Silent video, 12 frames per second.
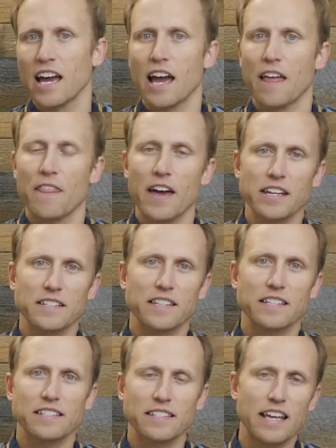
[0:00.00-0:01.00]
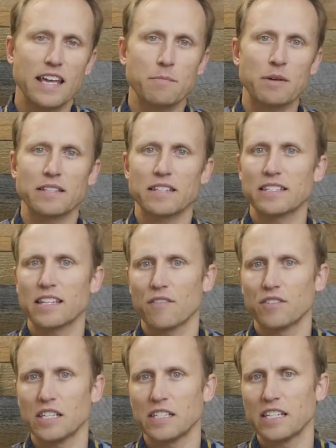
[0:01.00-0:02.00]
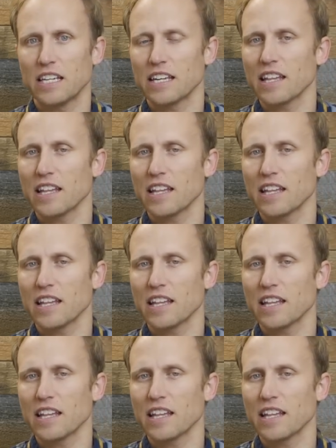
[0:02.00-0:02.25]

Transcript: and that is the same as the 70D,